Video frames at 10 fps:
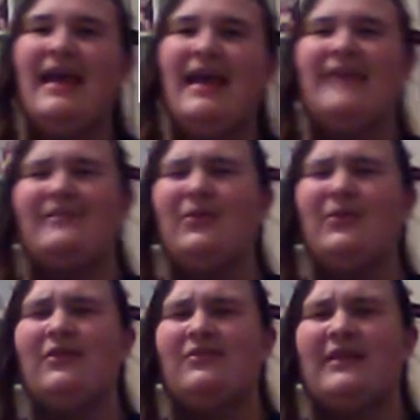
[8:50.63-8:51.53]
he's one
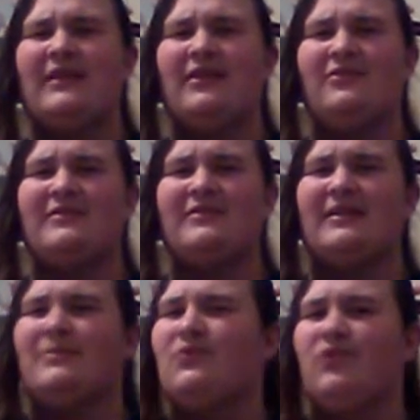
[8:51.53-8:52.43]
of those characters that
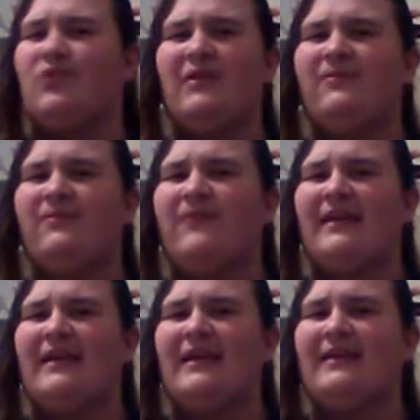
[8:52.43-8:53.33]
can be really
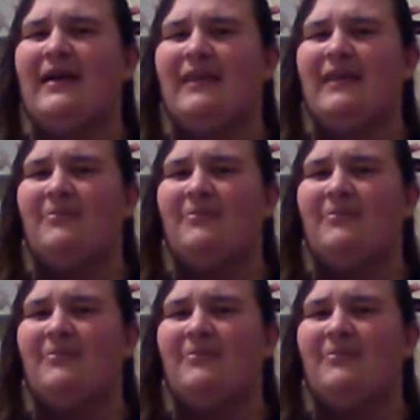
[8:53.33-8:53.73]
funny at times,